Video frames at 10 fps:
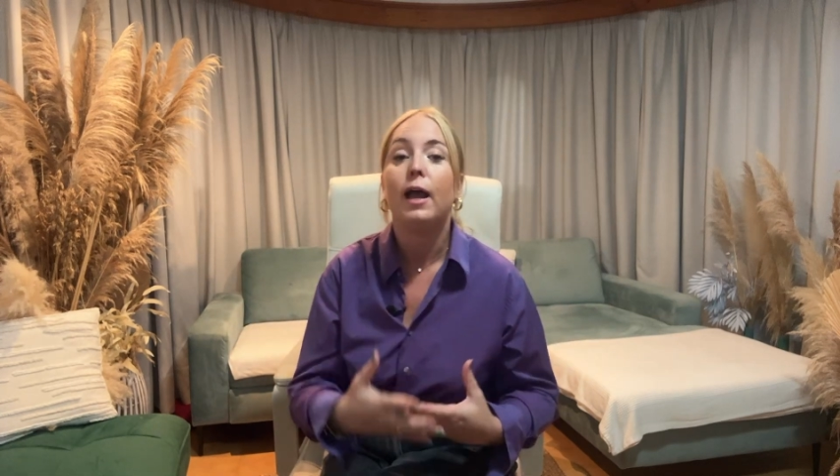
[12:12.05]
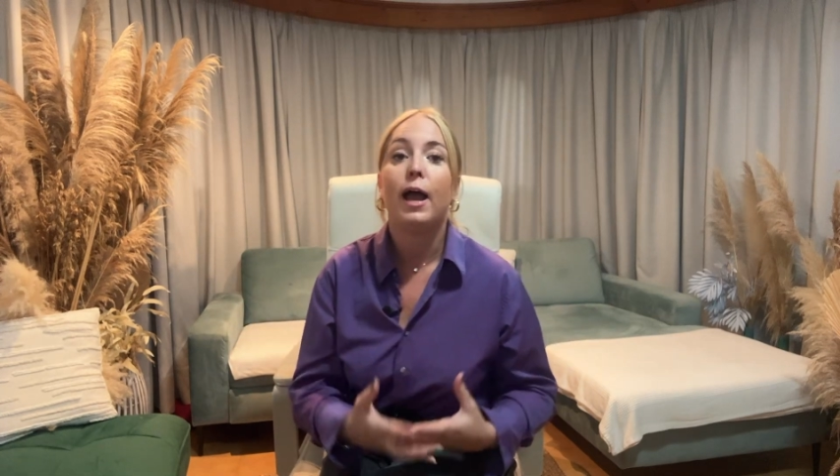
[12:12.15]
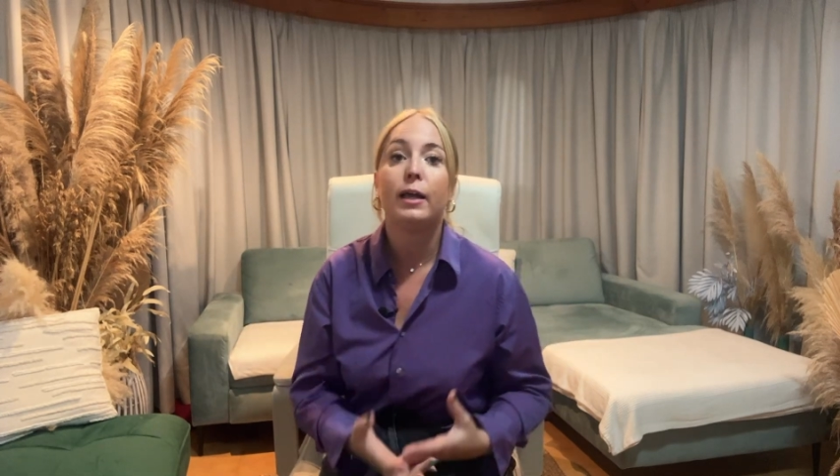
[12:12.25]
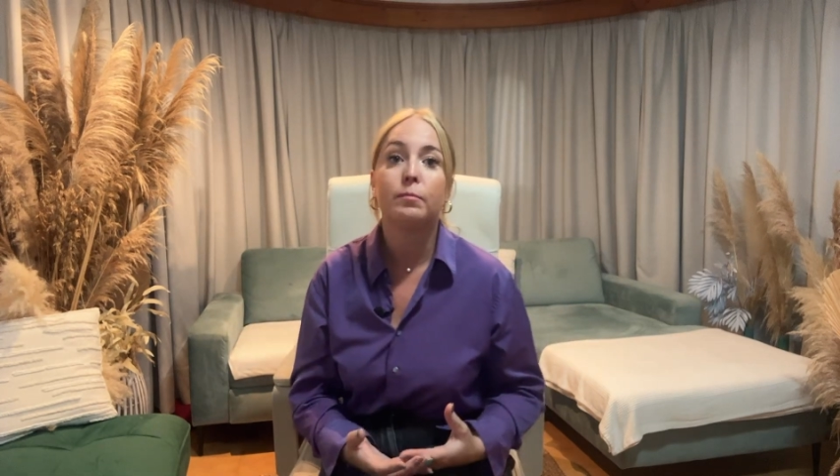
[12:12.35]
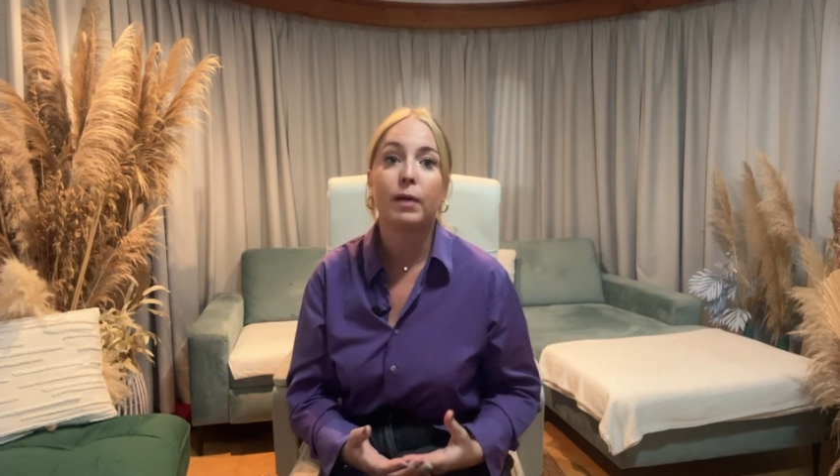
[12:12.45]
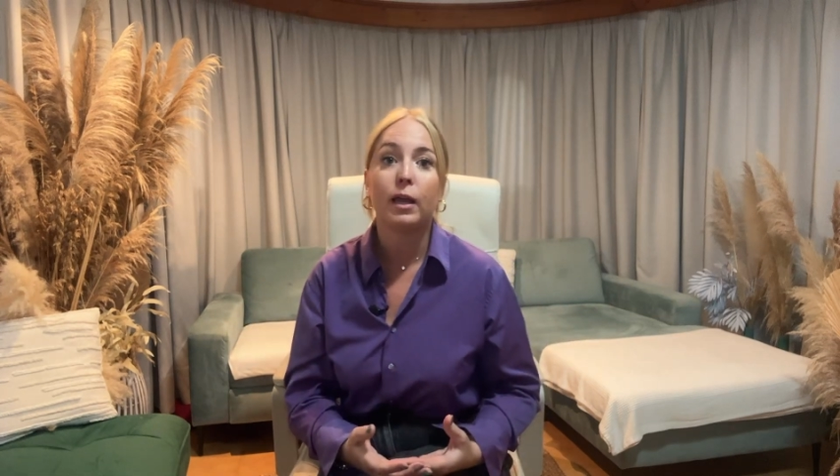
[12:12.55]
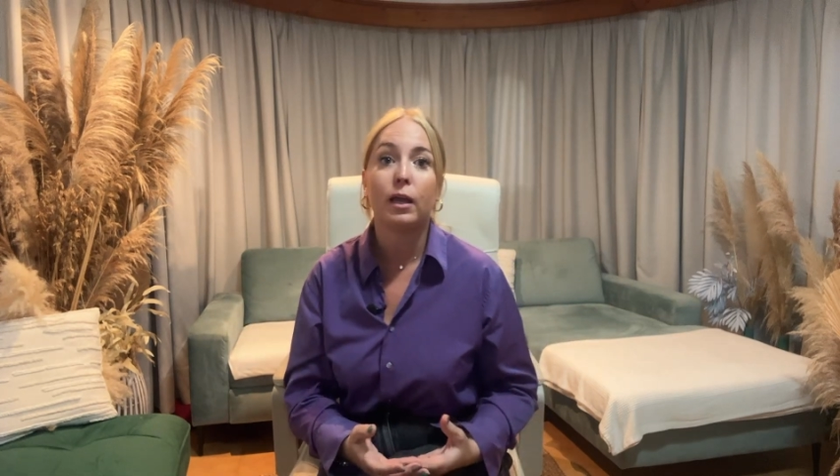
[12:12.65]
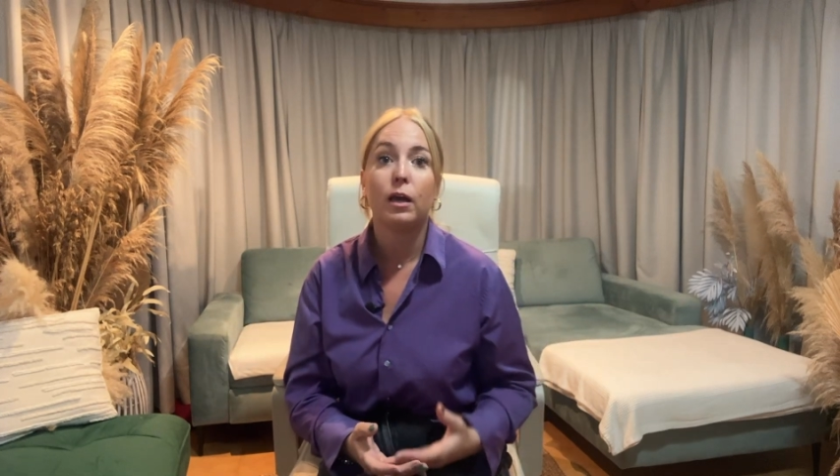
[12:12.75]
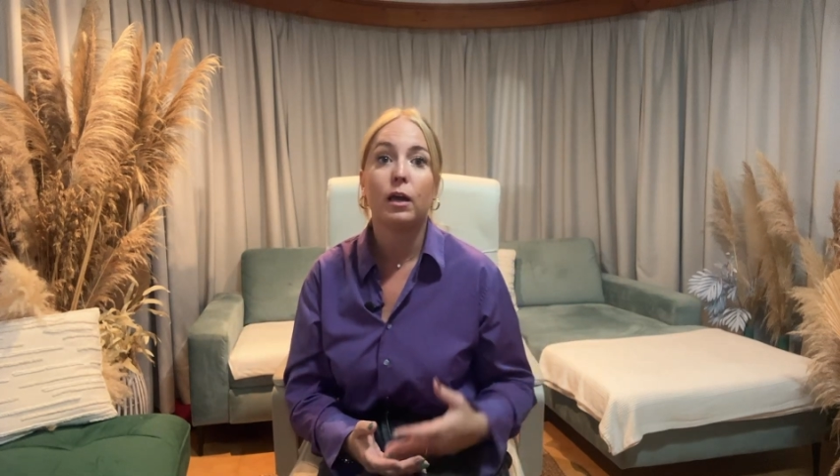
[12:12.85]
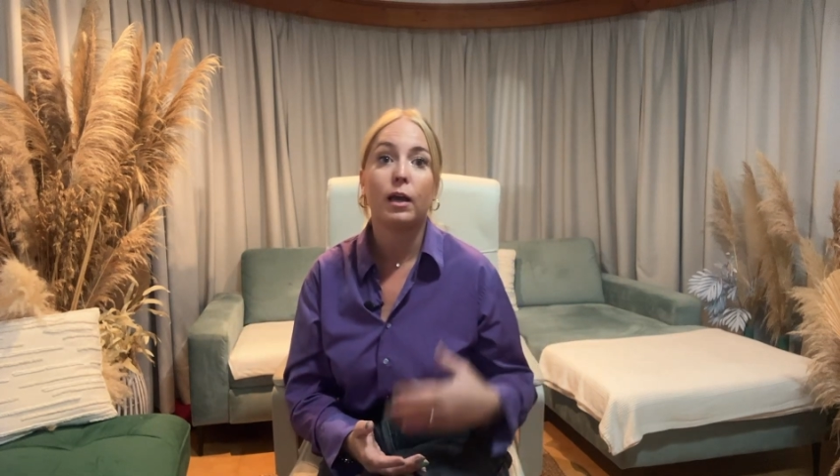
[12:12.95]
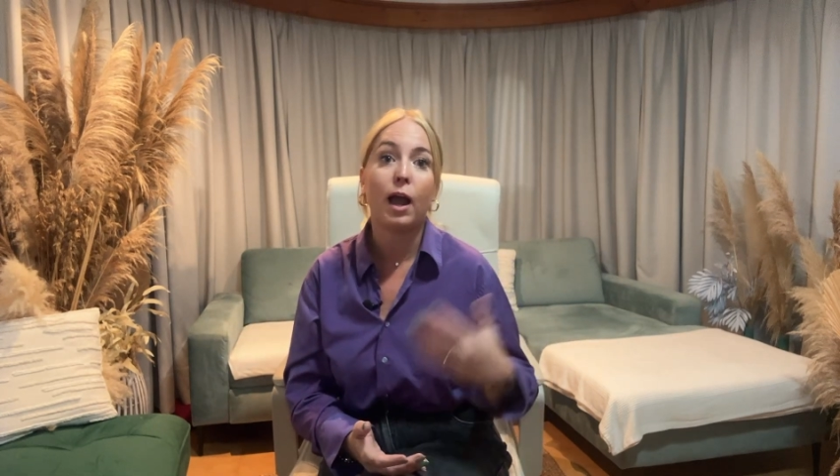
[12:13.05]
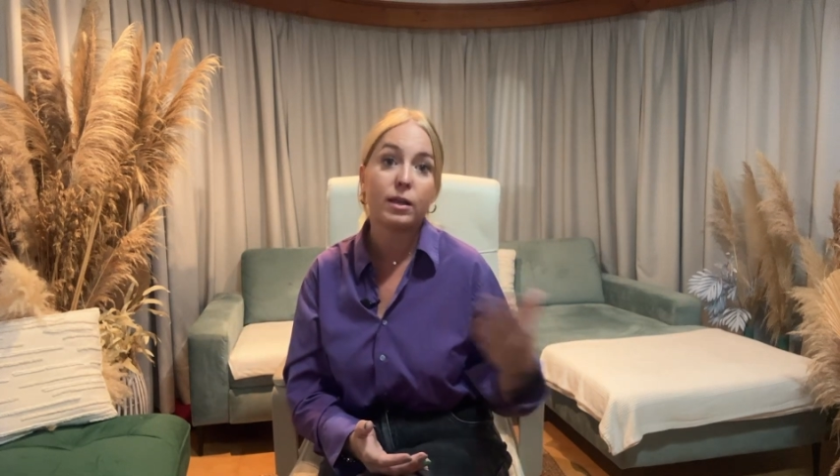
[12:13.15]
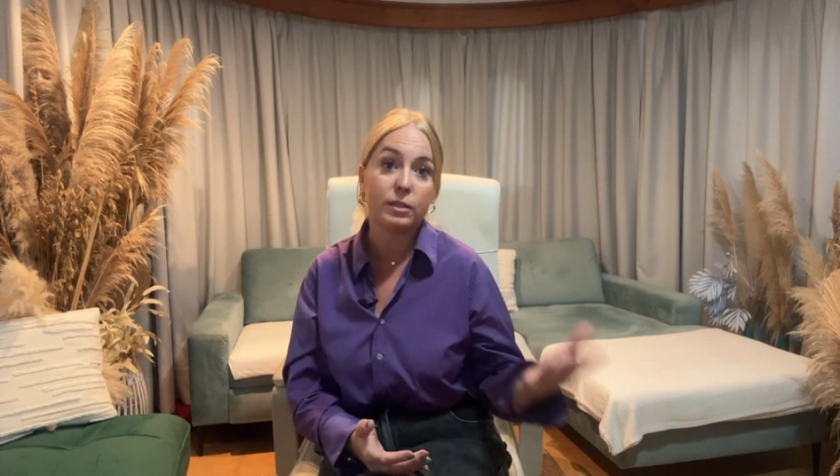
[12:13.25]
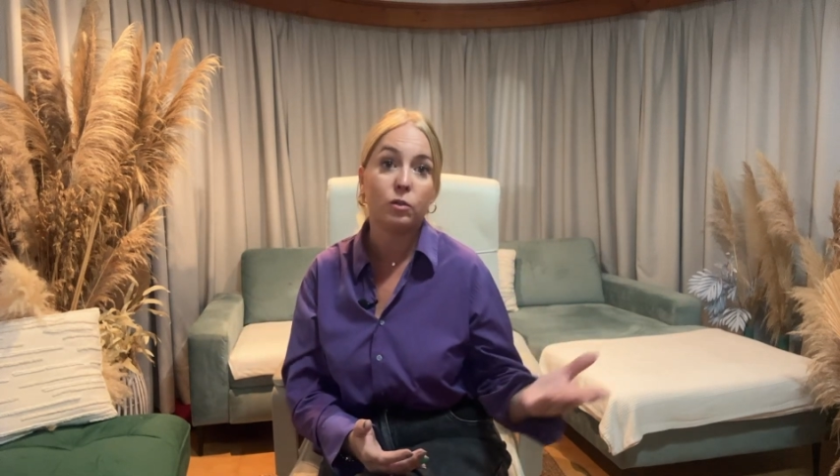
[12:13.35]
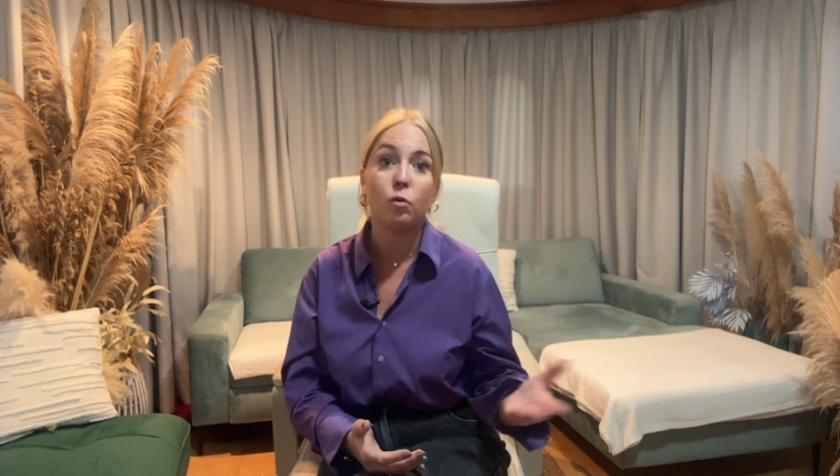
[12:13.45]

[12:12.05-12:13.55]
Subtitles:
had my cousin,